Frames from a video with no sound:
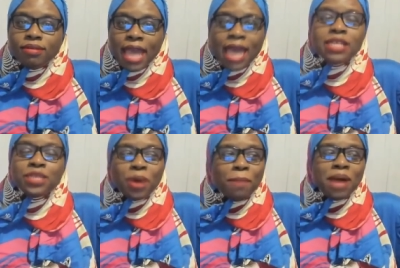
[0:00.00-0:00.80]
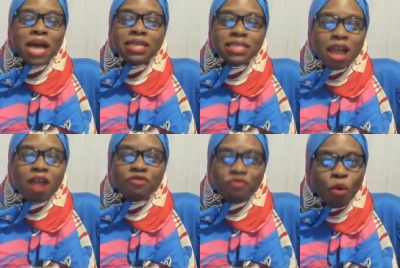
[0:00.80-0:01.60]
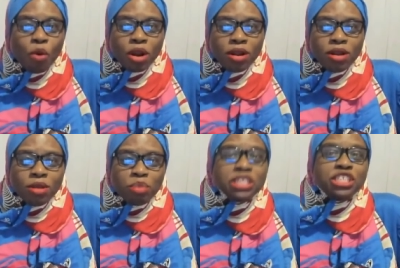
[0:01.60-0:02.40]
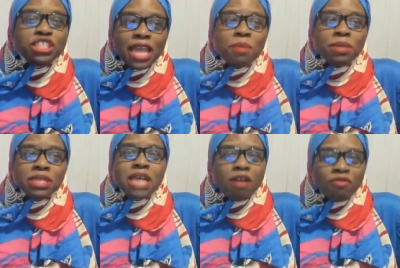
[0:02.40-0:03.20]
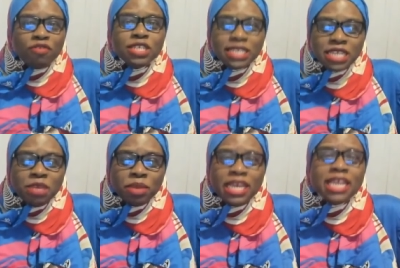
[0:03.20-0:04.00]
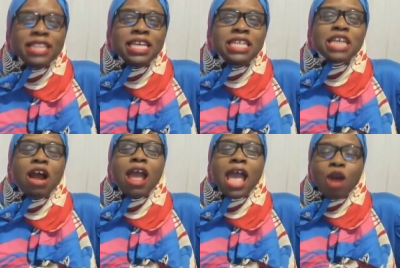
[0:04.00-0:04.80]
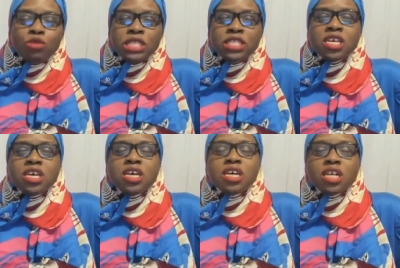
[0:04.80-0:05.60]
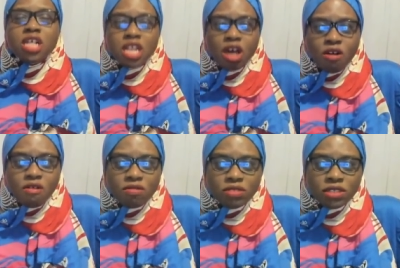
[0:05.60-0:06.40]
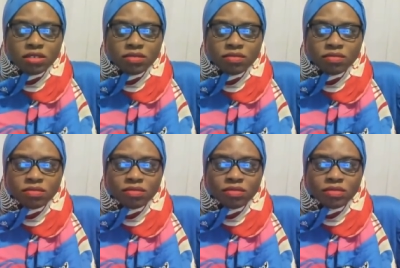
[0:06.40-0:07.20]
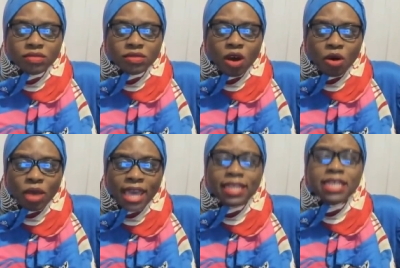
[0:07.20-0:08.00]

That is what bonnets are for. Pajamas are for sleeping in. These are house clothes. Okay,